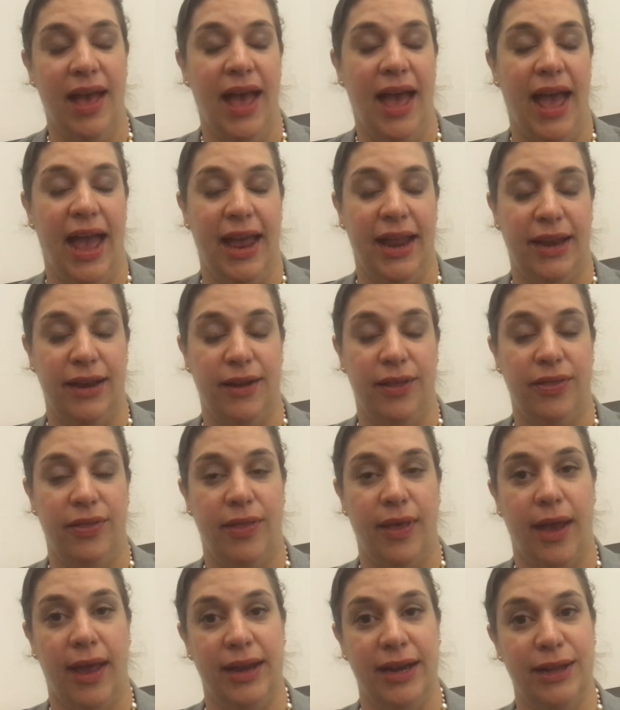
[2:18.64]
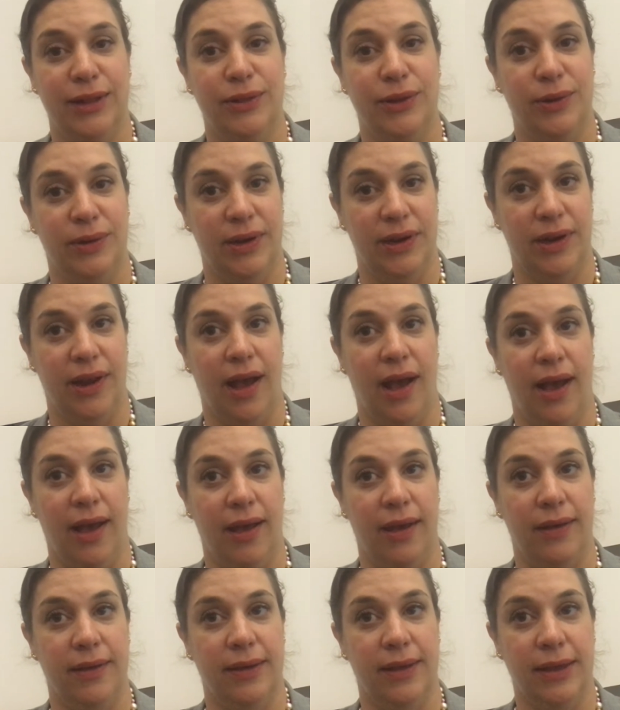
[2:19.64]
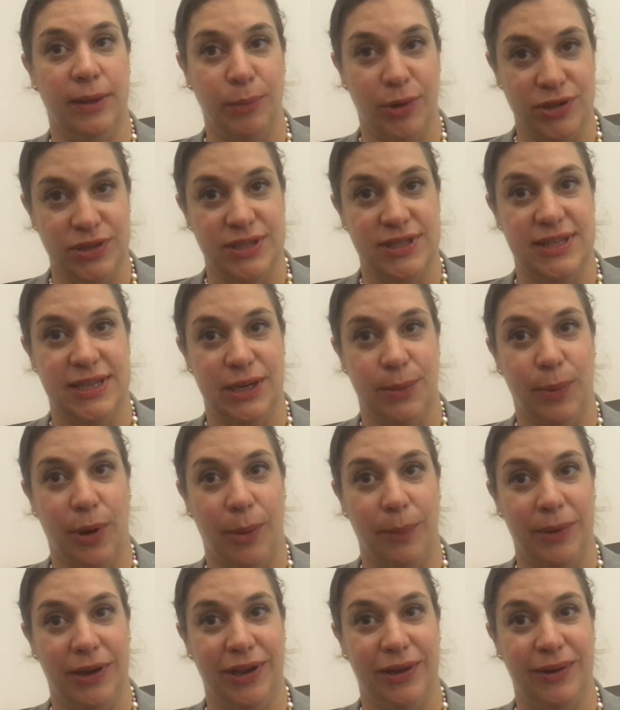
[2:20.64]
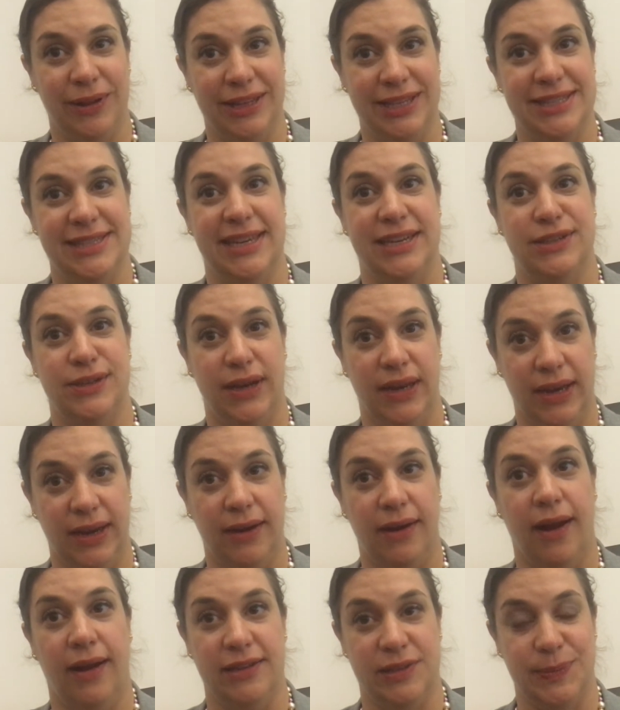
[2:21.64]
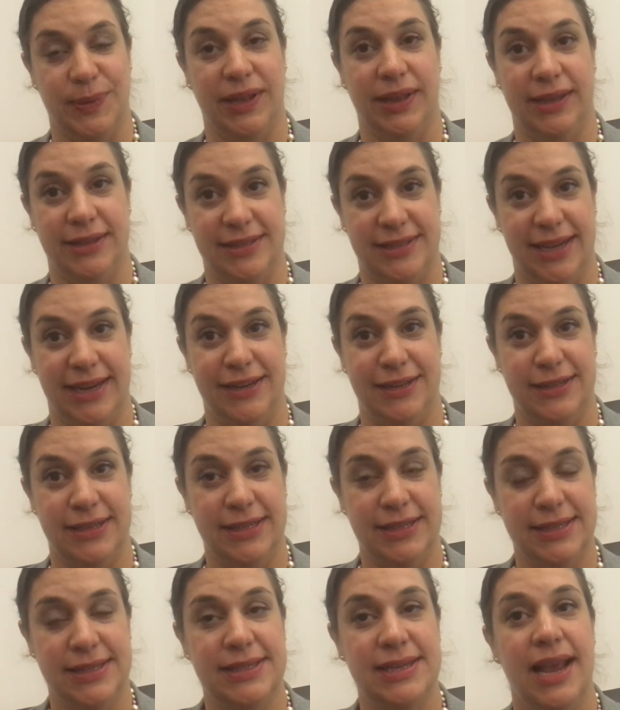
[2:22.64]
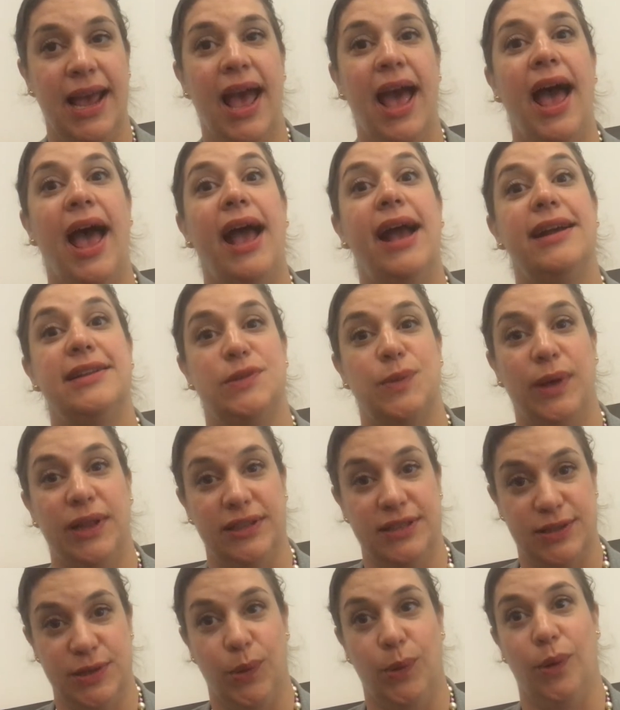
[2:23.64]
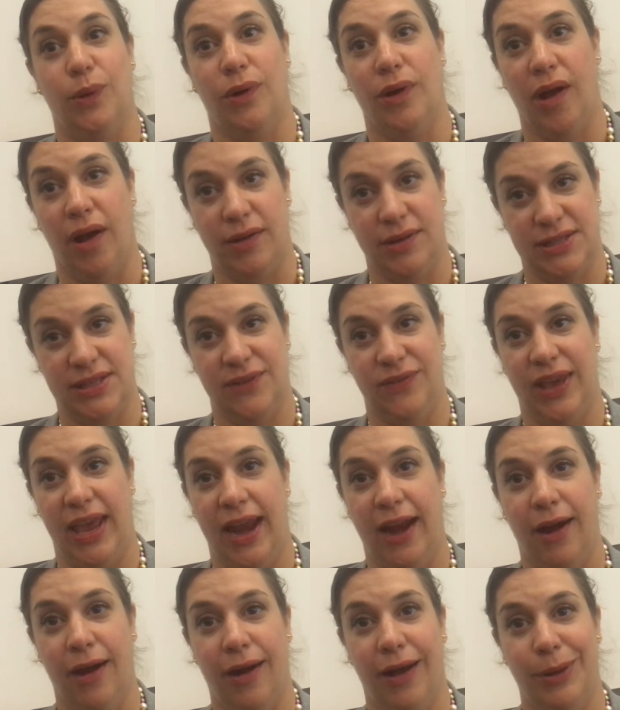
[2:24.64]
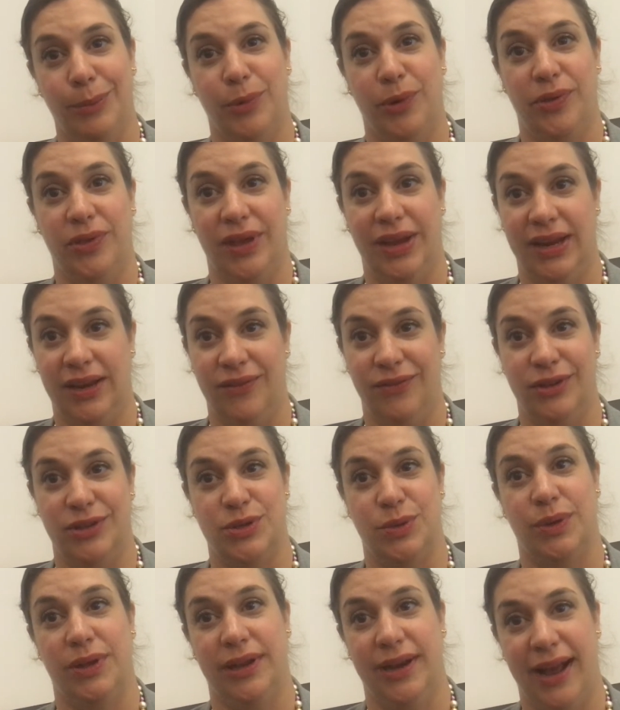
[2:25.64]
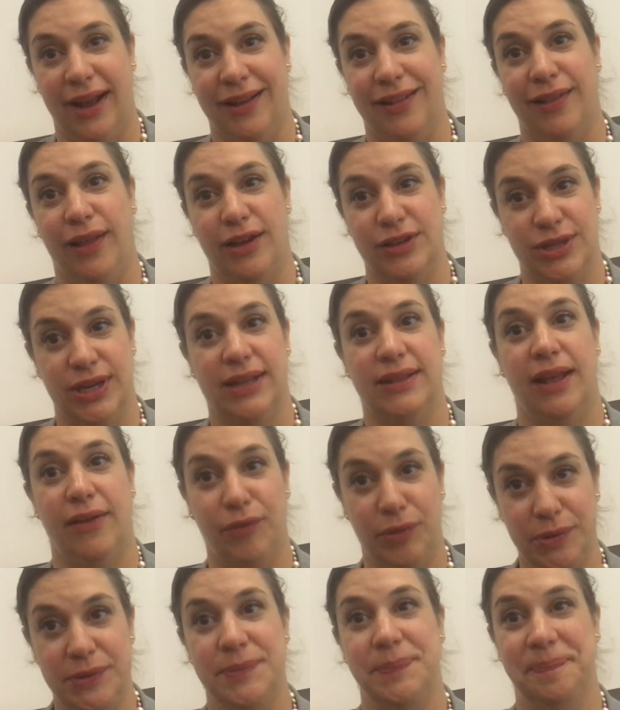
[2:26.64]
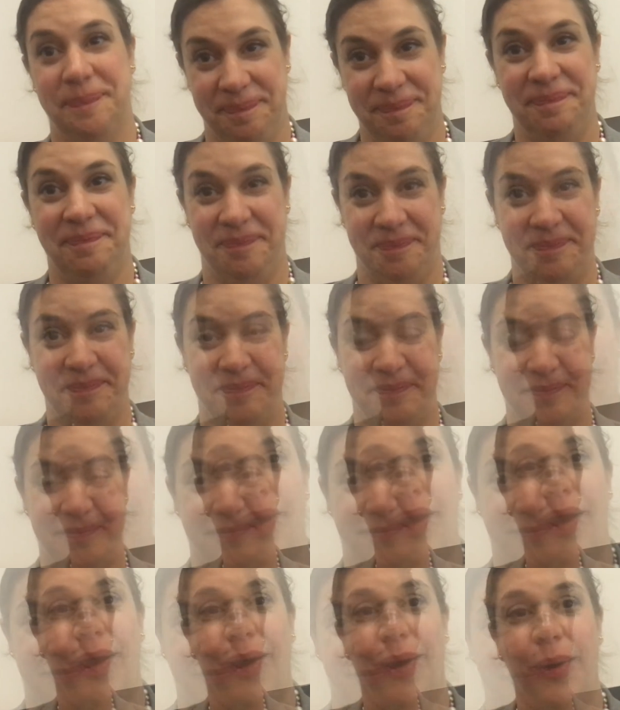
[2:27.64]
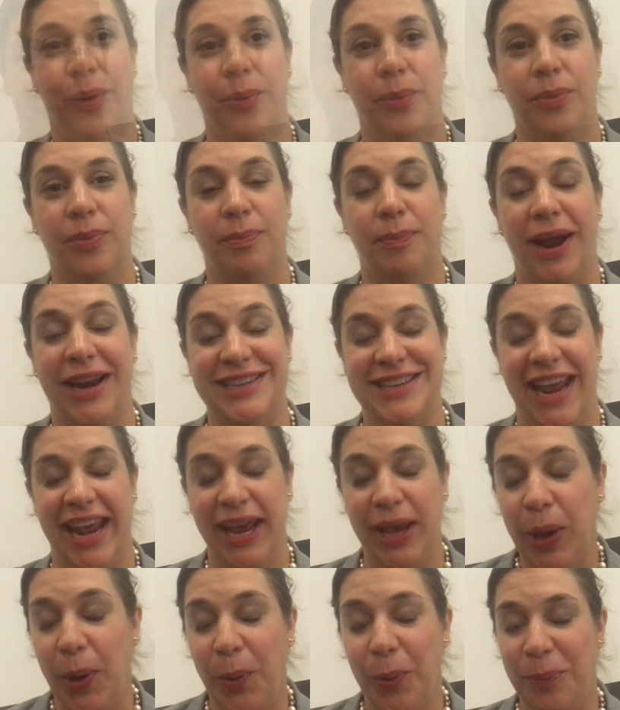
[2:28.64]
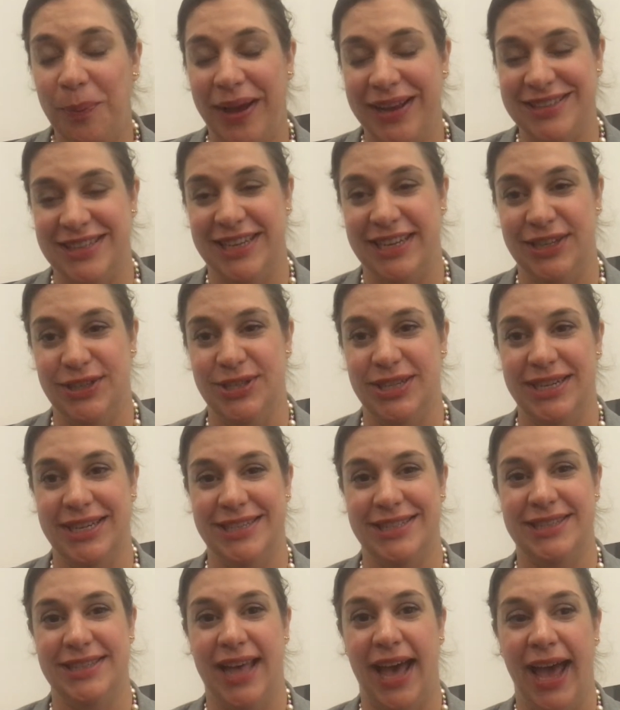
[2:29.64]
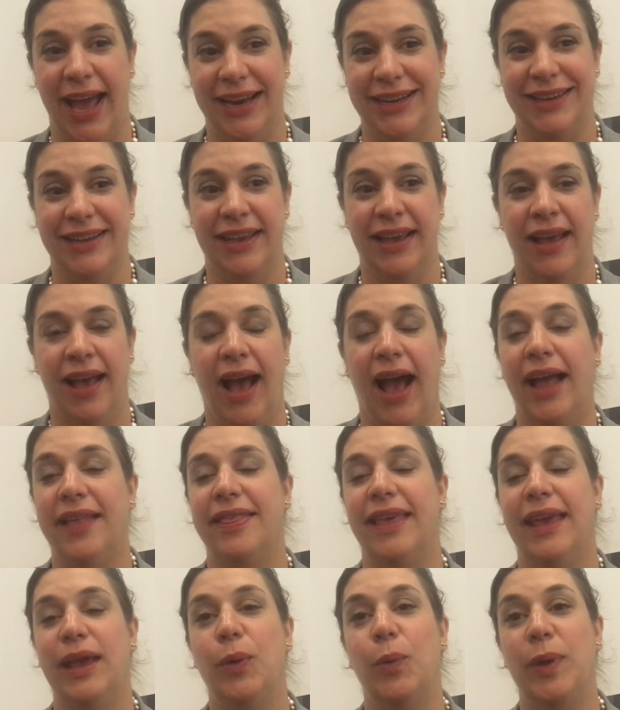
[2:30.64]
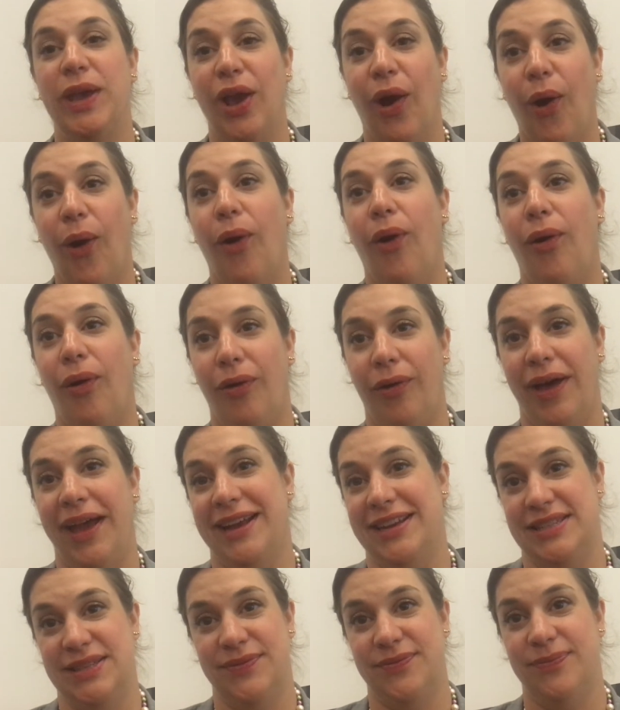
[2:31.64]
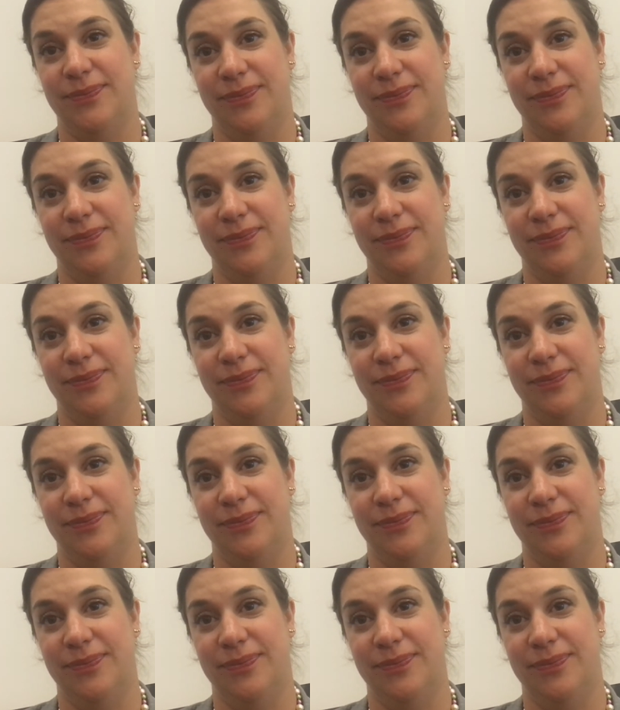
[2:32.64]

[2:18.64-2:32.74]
and that included emergency department utilization and hospitalizations, as well as total cost of care on both the individual and ecologic level. So my take-home message is that I think we all, as